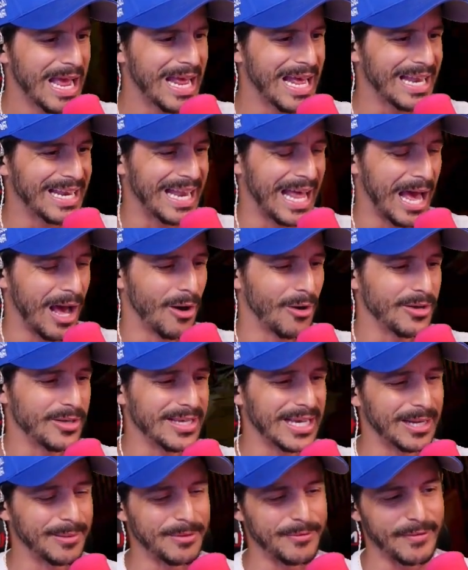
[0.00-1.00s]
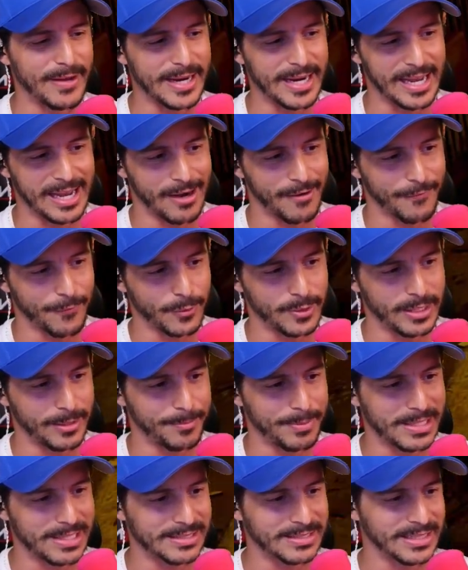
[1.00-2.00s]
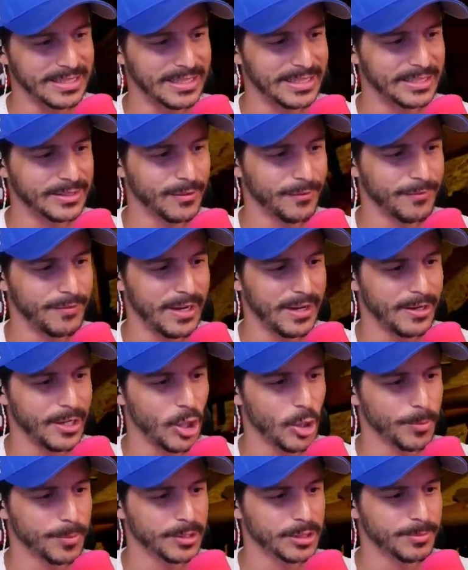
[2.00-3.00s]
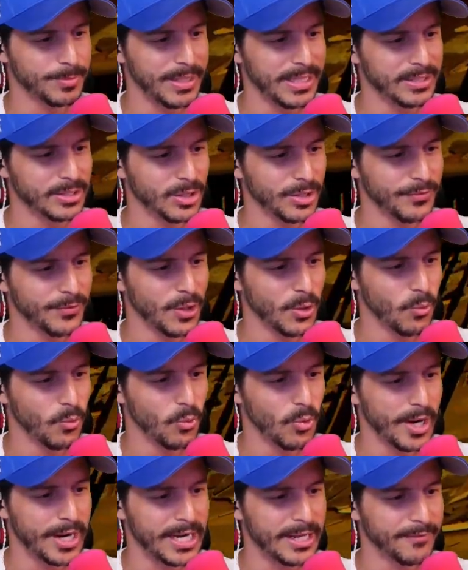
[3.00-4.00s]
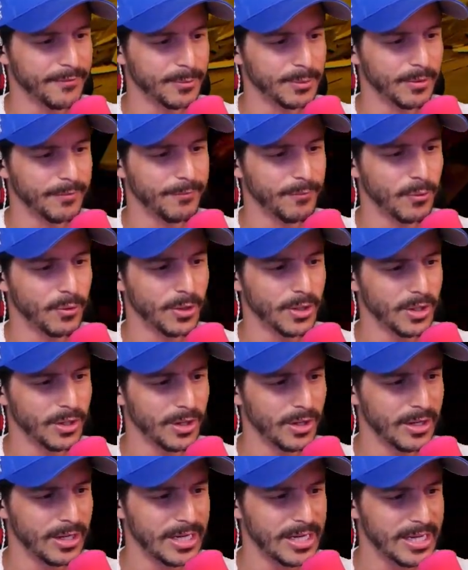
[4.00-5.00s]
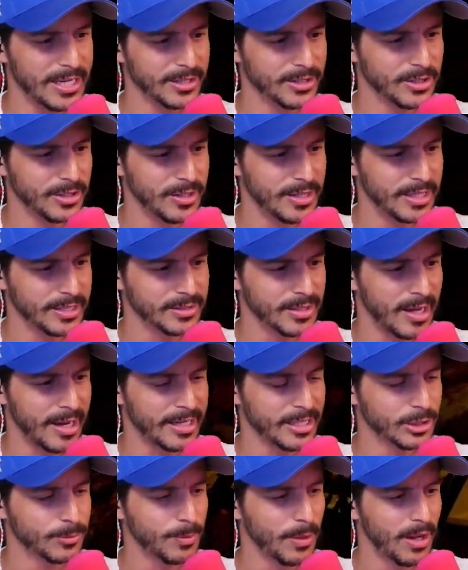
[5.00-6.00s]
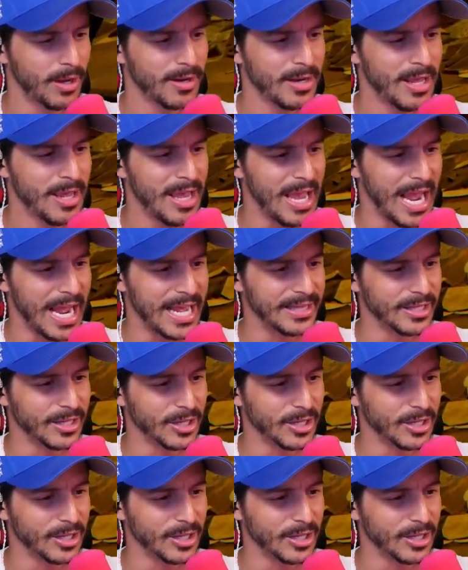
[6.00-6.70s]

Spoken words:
Now, you got to be very careful with it because it is a very open space. So if you're running from the foyer into this hiding spot and the